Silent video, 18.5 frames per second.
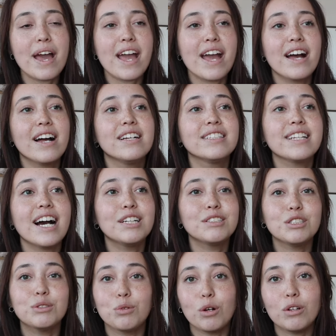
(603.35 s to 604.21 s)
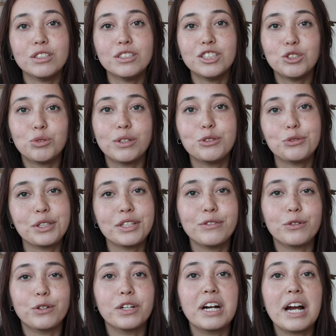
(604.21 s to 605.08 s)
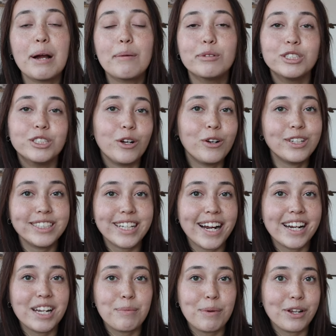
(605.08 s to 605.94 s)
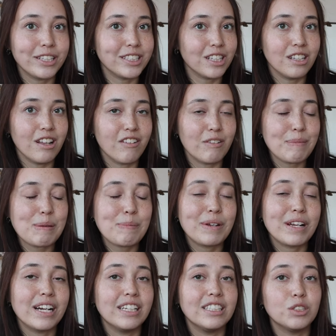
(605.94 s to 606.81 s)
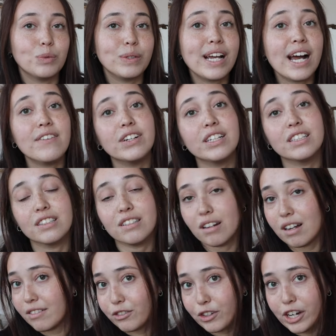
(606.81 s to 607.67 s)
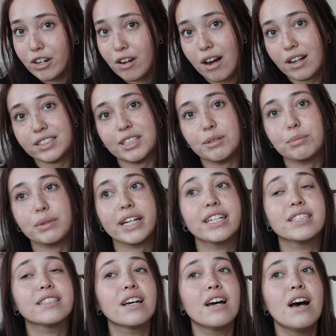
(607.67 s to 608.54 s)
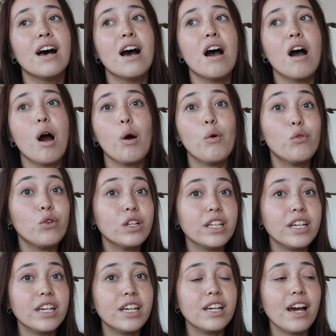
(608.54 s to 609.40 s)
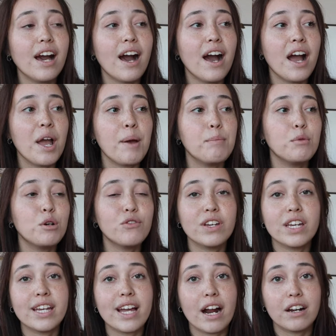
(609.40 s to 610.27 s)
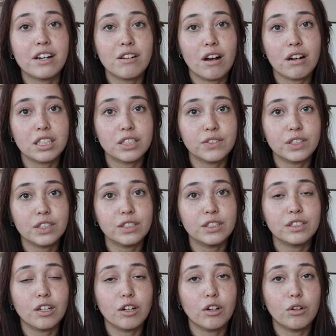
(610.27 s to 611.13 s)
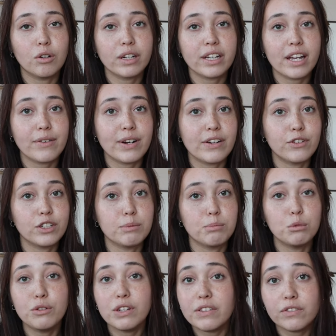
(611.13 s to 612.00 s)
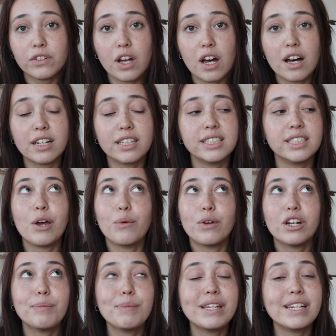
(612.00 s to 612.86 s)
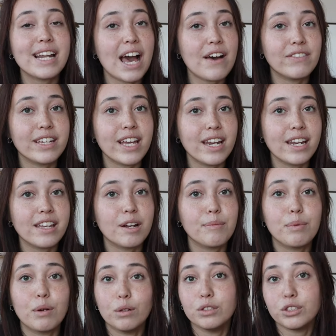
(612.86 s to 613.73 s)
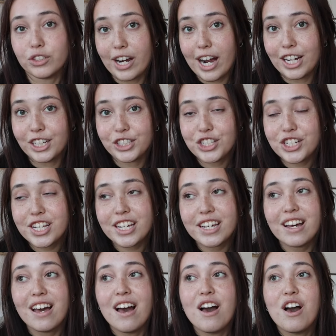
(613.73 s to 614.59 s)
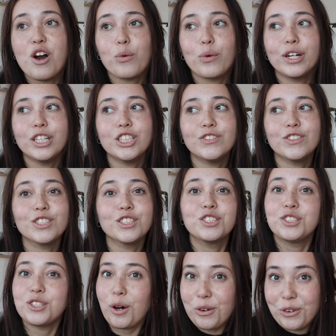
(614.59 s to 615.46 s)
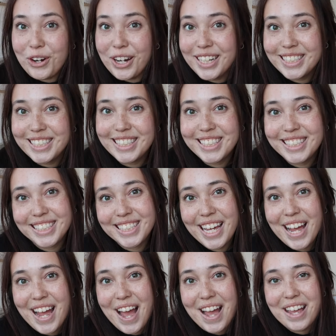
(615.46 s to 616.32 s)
And as we roll into 2024, I'm so excited to bring you guys along with me because we have a lot of great content planned. Hopefully, I'm moving out of Knoxville, so get ready for the moving vlogs. And we're going to be navigating our post-grad journey, which feels so crazy to say.